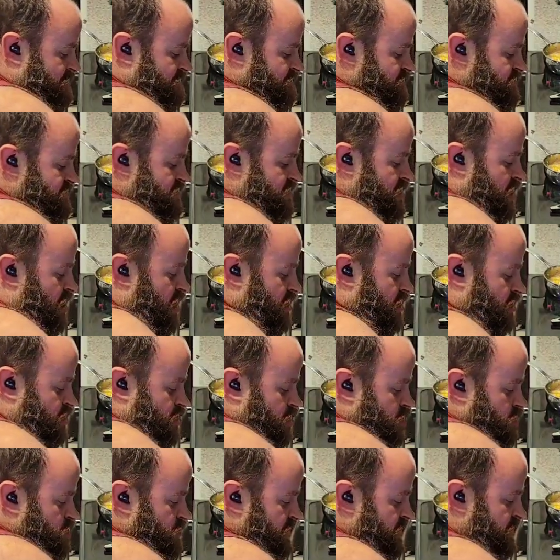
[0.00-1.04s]
up not
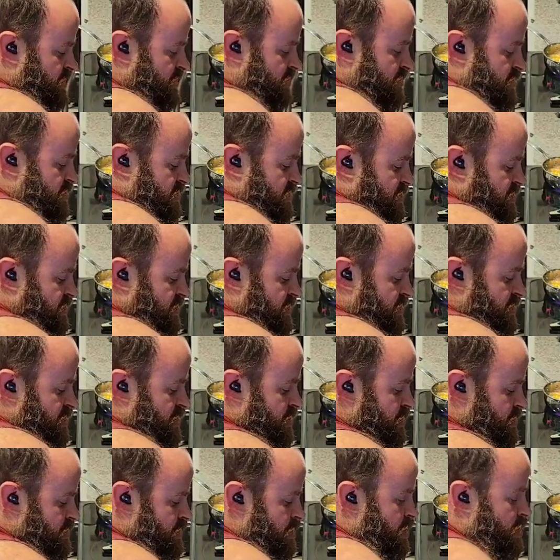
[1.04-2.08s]
coating
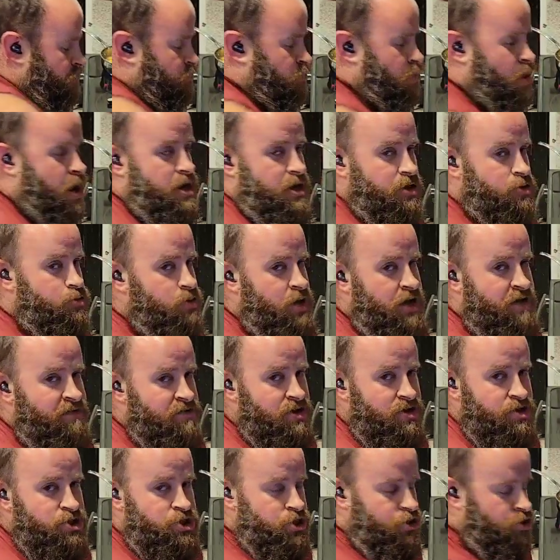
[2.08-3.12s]
the product. Whatever
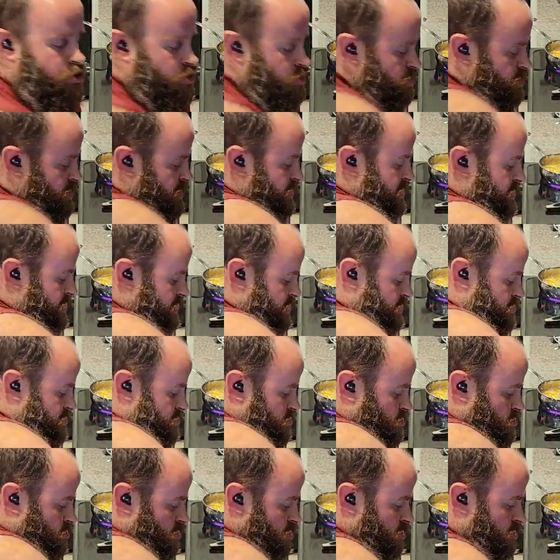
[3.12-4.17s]
it is you're cooking
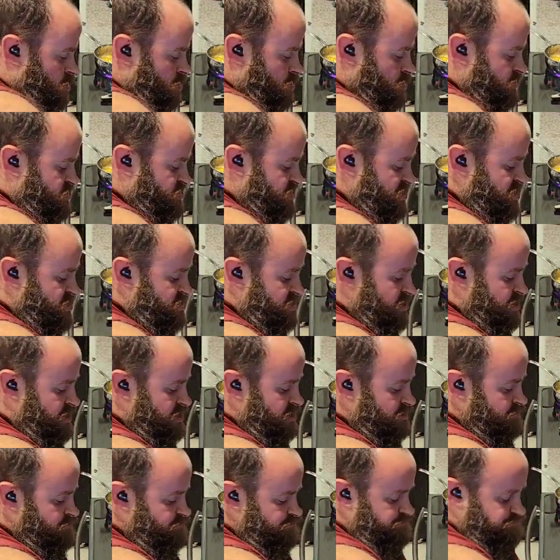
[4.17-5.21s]
or
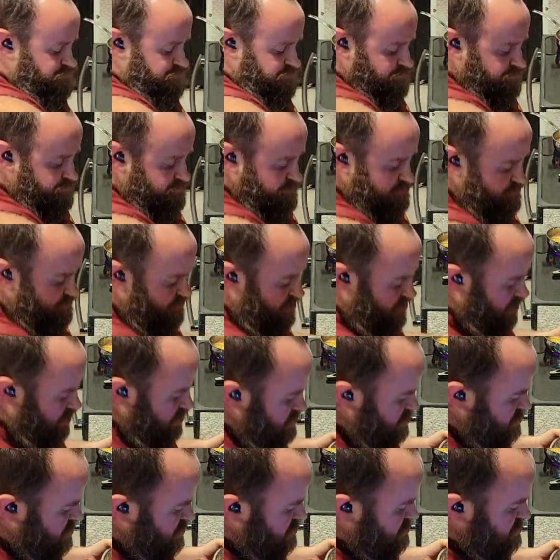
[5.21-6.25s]
seasoning,
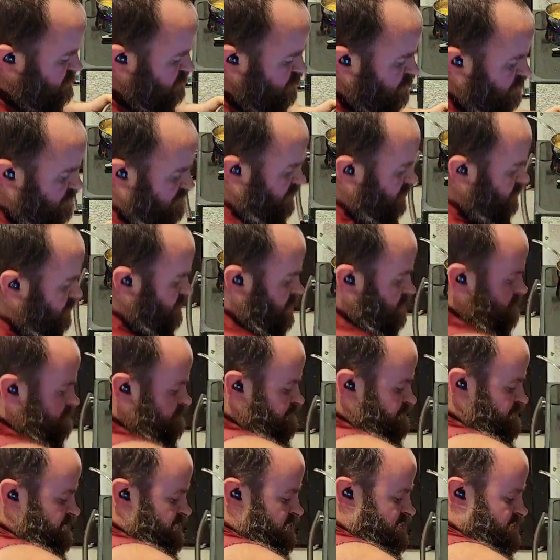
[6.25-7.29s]
it just doesn't do it very well.
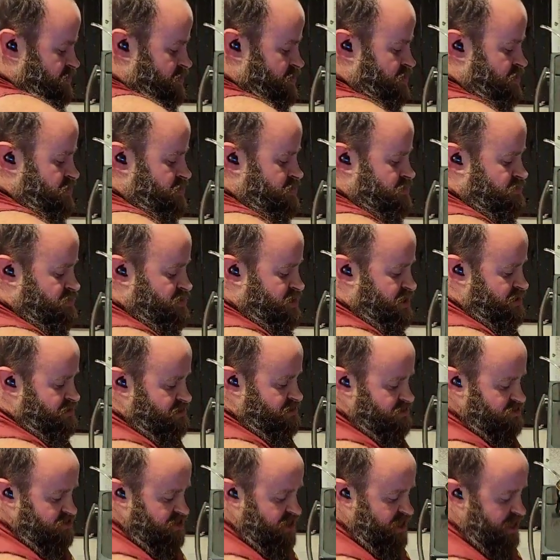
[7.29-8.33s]
I'll
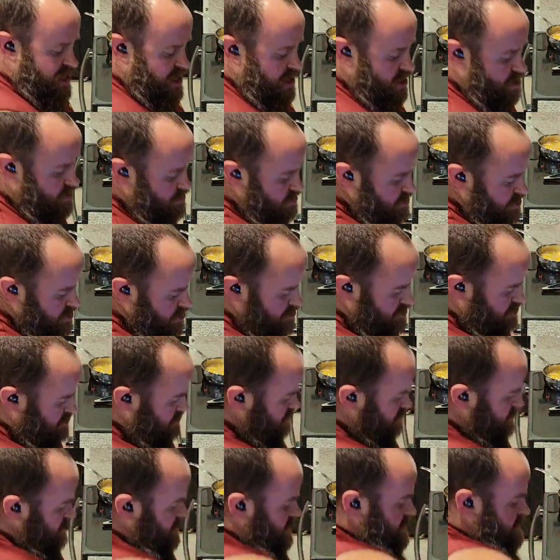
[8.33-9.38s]
take these out.
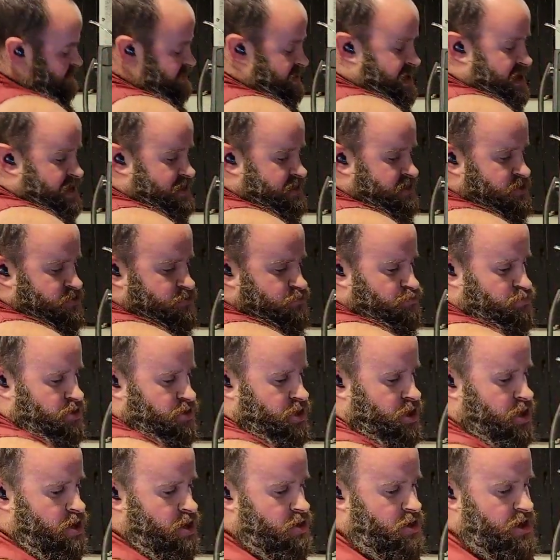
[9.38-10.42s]
Look at that. That is
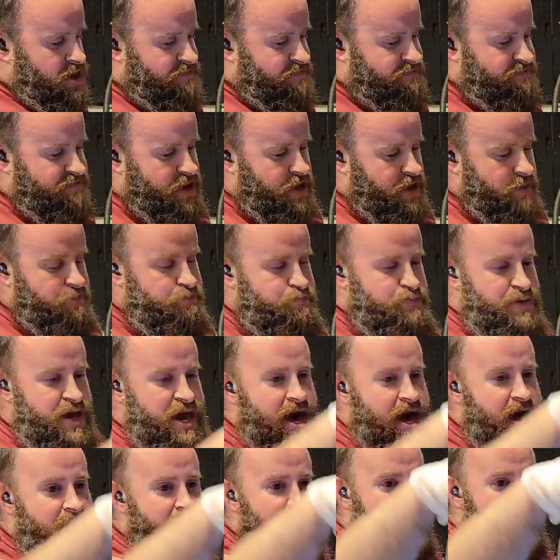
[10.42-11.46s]
beautiful.
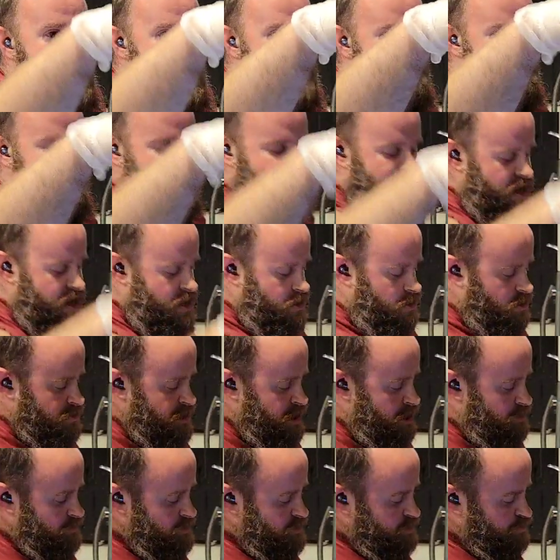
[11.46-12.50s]
Beautiful! Oh,
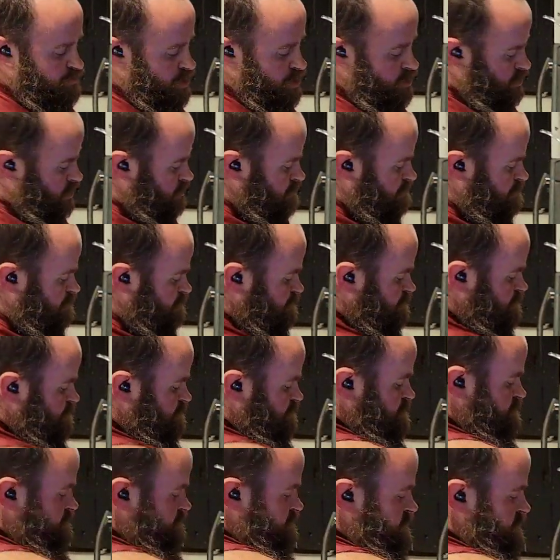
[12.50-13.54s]
that one's broken.
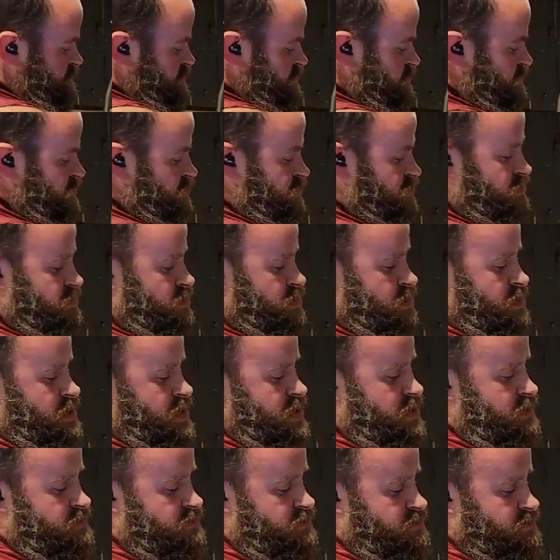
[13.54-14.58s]

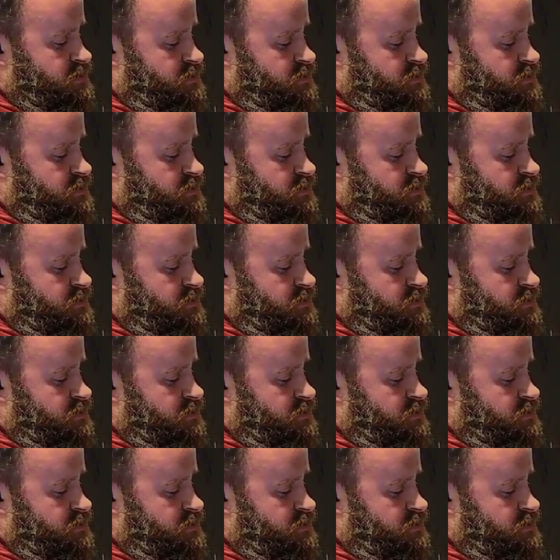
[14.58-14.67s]
Alright.